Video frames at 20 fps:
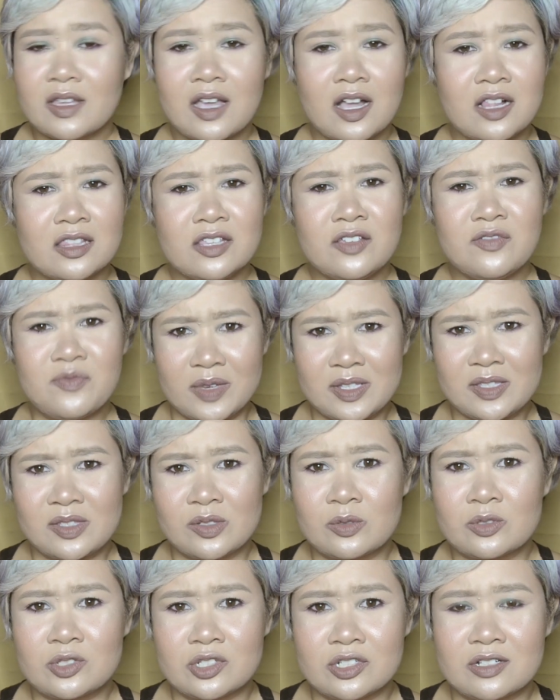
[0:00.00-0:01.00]
I'll leave my
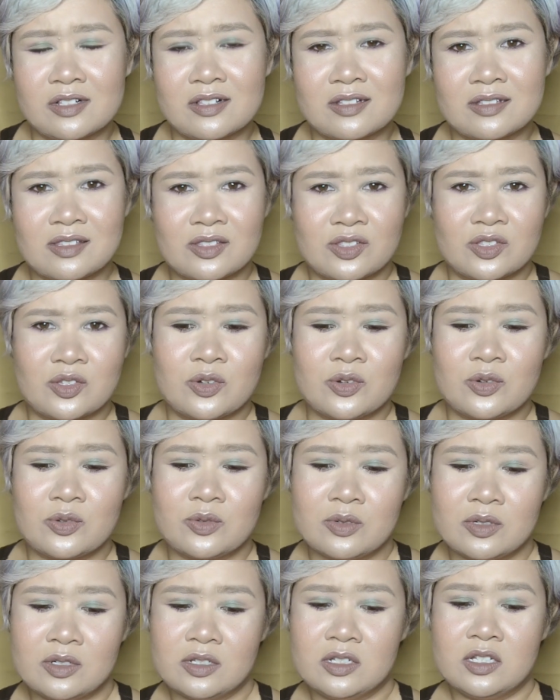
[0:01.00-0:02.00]
socials. So,
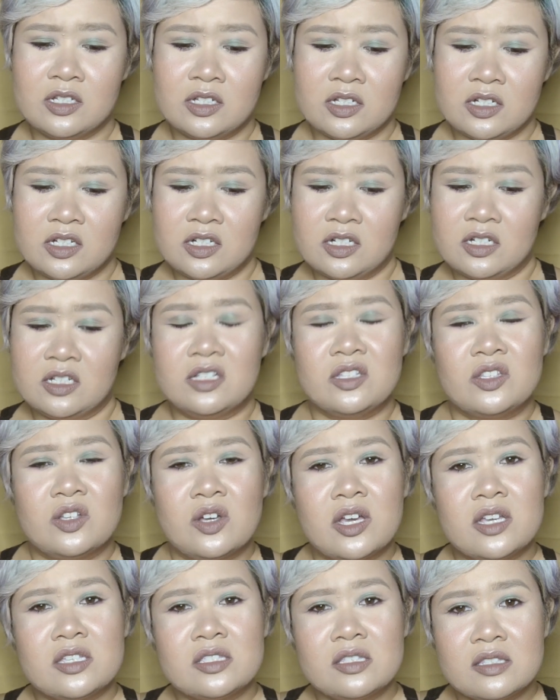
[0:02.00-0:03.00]
you know,
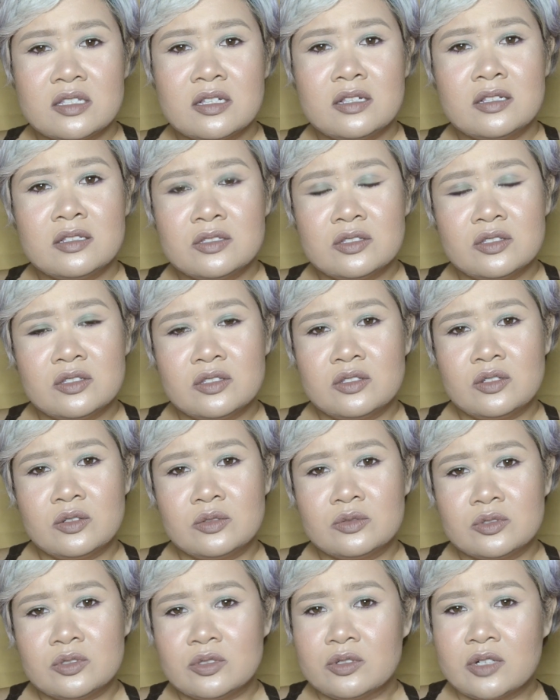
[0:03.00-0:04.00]
I still
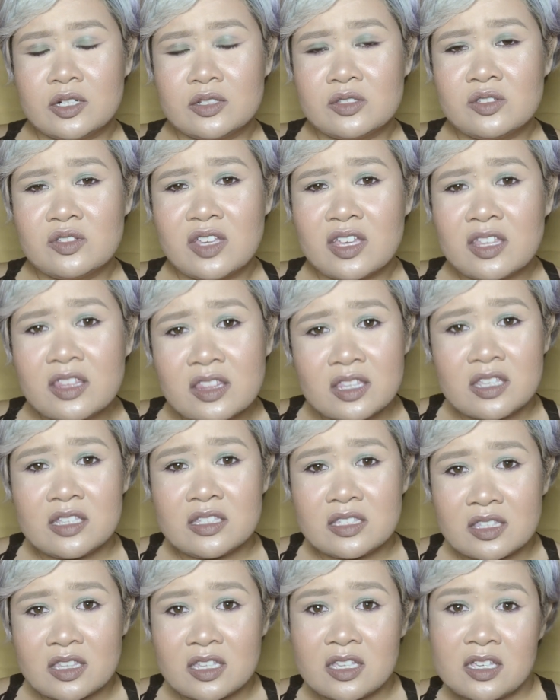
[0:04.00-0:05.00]
don't know how to end
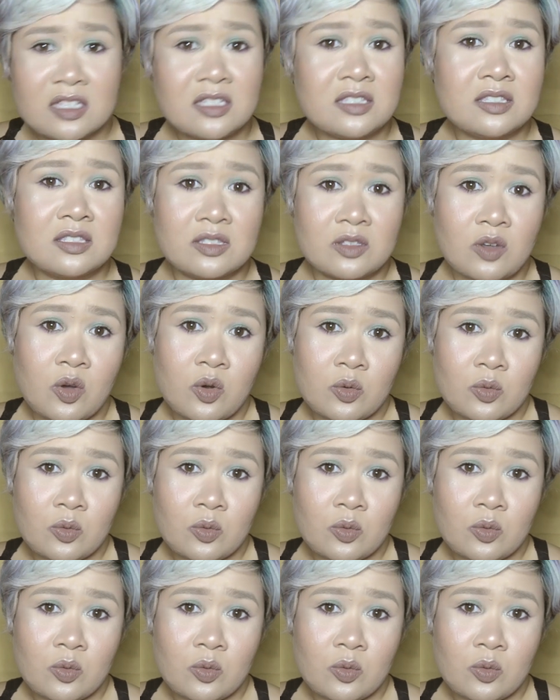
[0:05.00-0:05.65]
these things, so